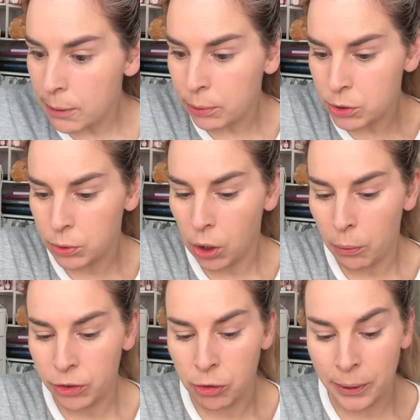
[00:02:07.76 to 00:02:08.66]
of the books we
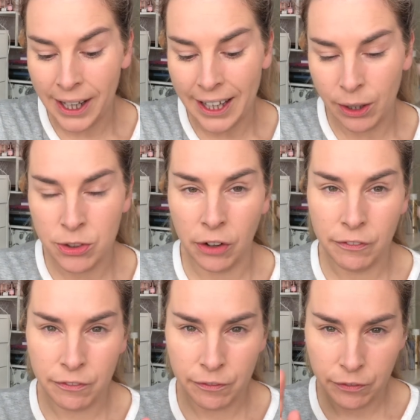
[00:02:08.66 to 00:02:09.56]
got was from a guy who's on